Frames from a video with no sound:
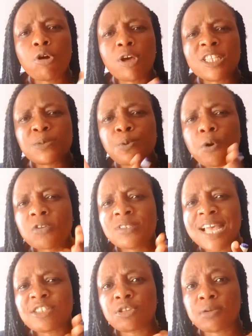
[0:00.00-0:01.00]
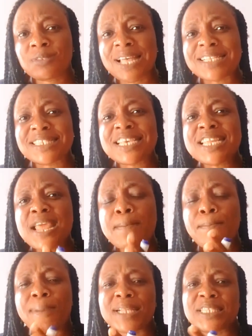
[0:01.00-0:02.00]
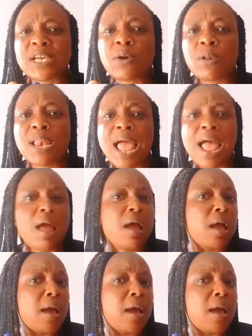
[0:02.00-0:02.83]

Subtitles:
expose that substance in a particular